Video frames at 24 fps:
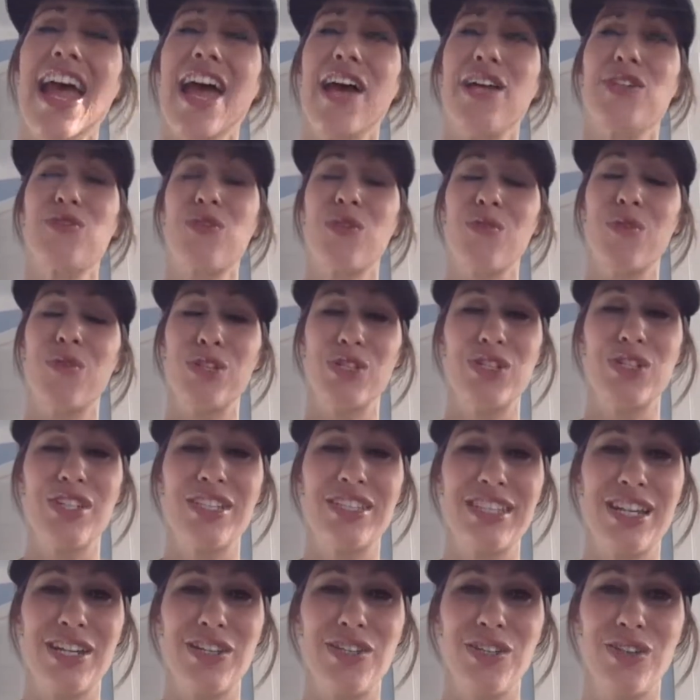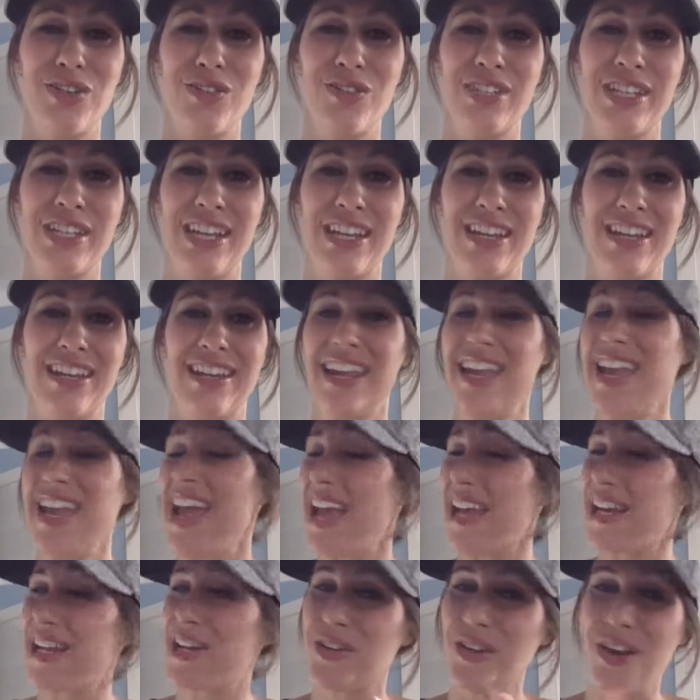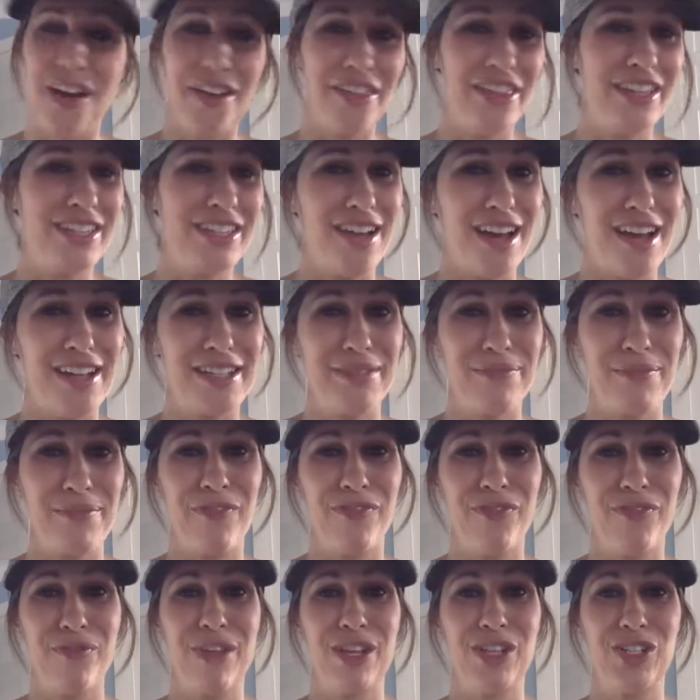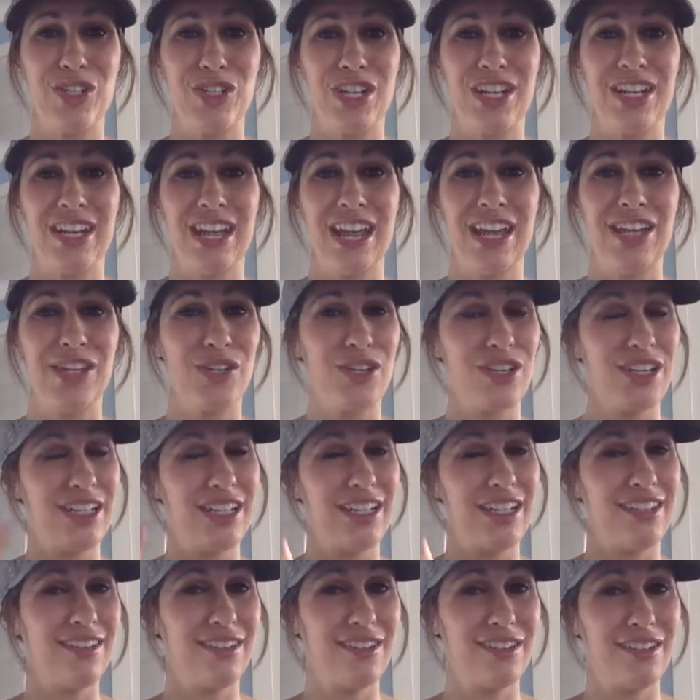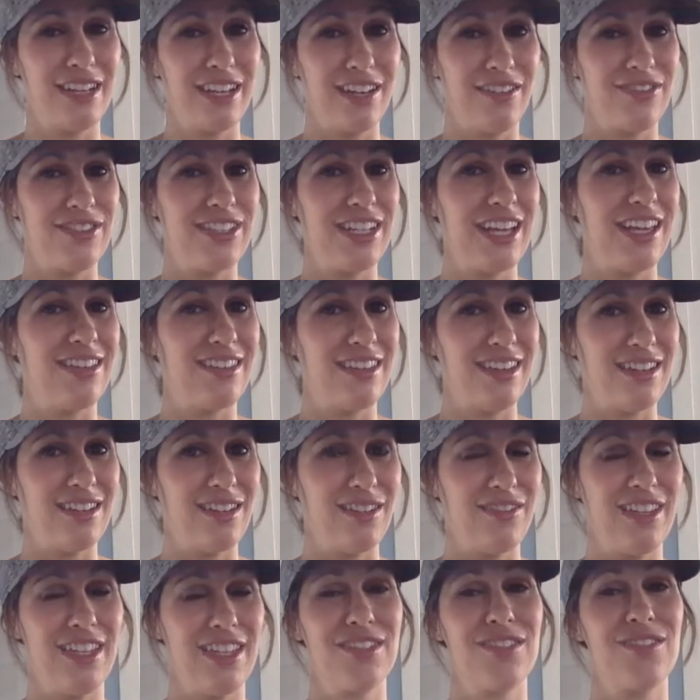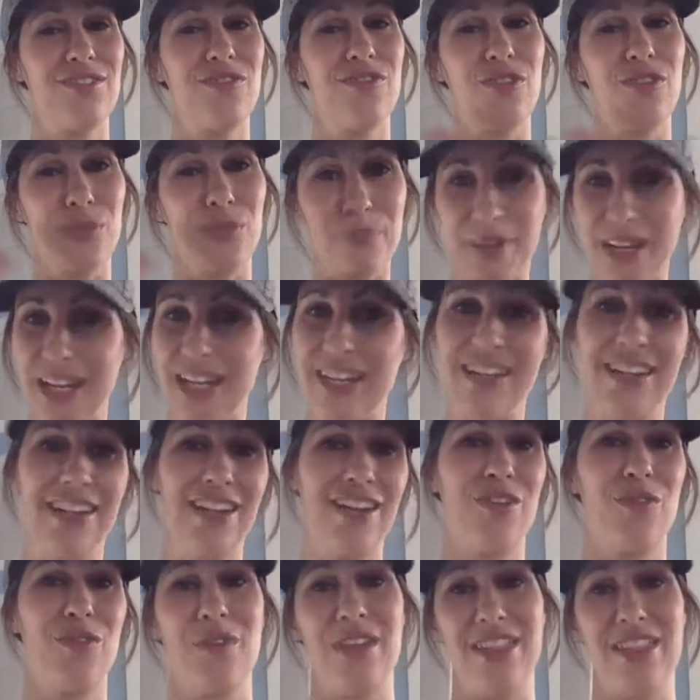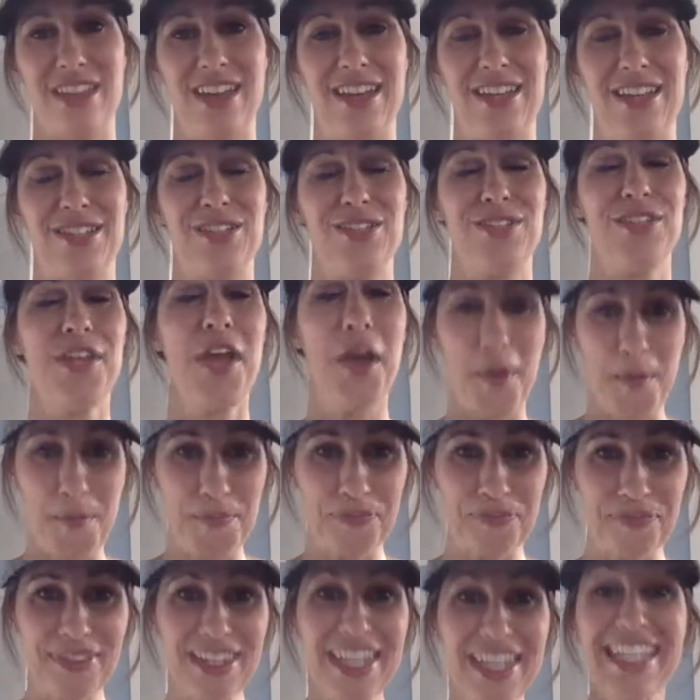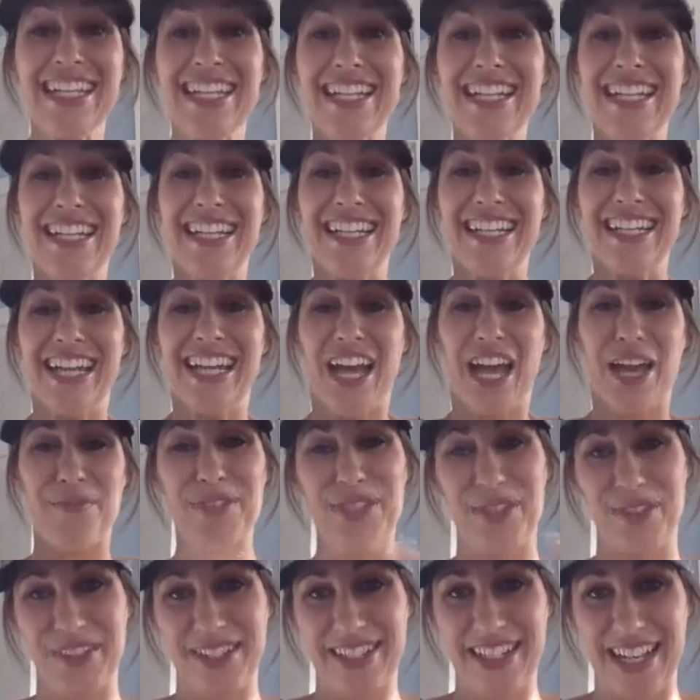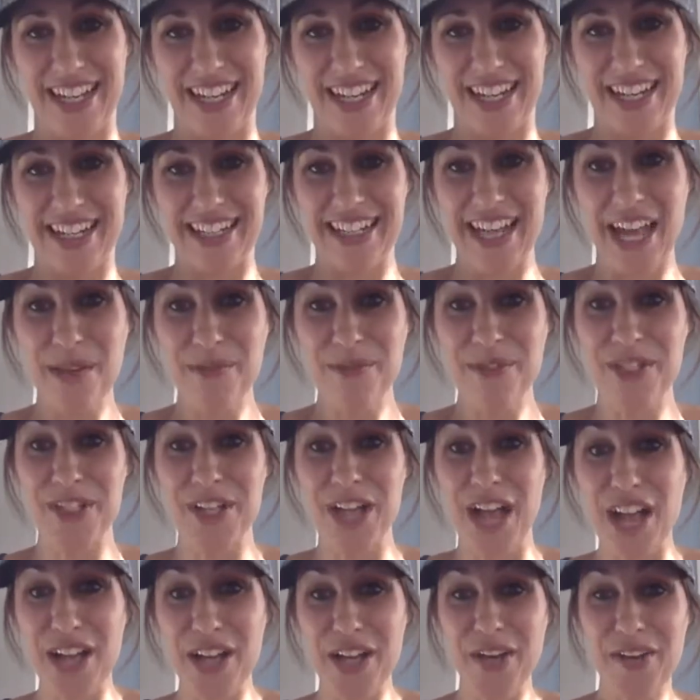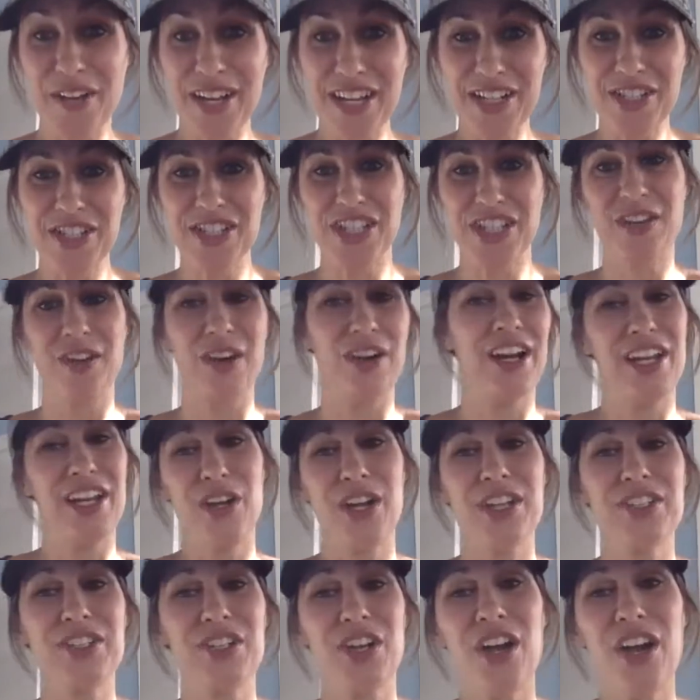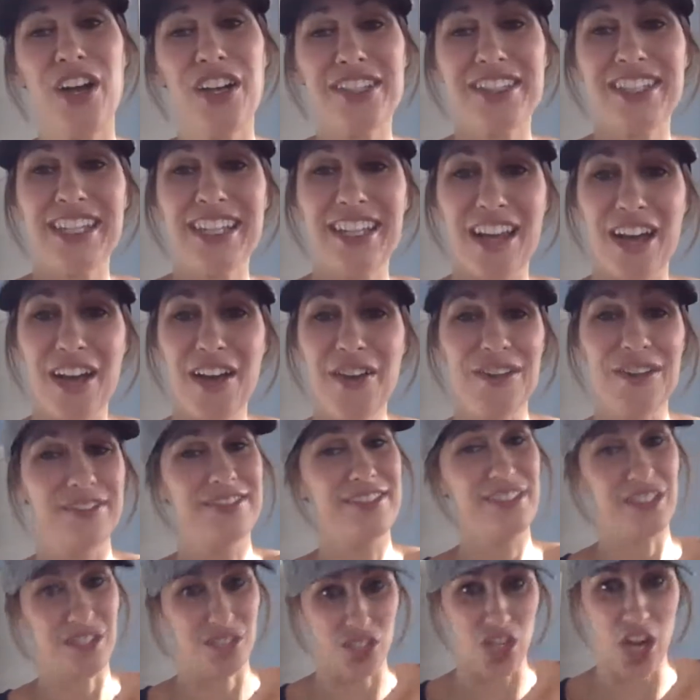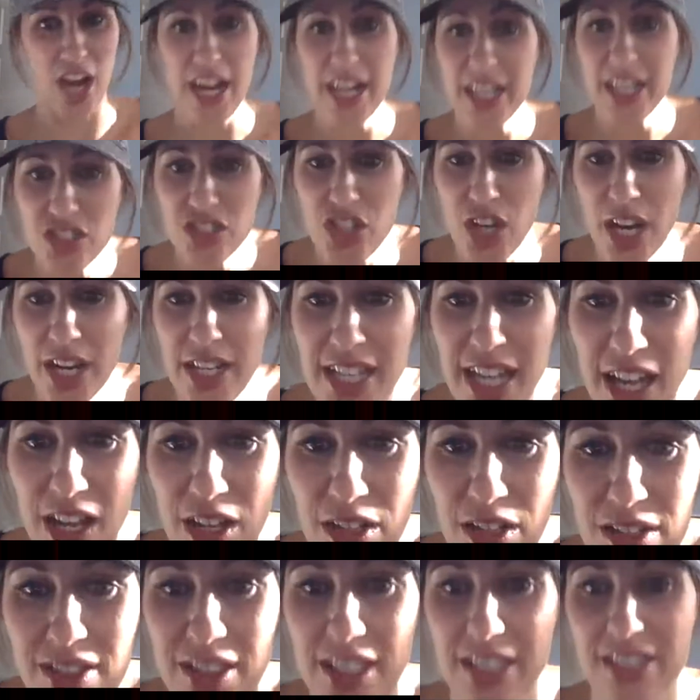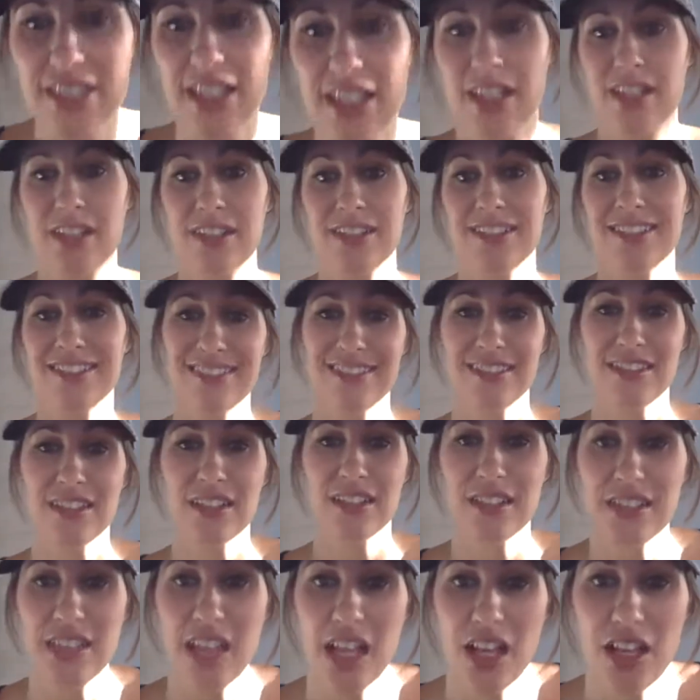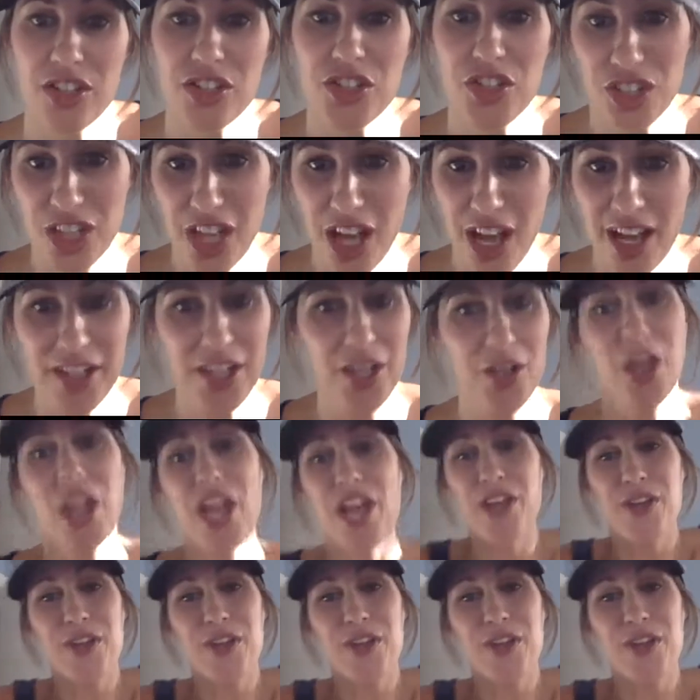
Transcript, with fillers: And so I want you to stay tuned in and hear all this awesome information. And you're going to get a little gift at the end of this for being here with us. So I'm so excited. Yep, Chicago here too. All right, you guys are all see. Uh, Chi Chi Town is that Oh, Chicago?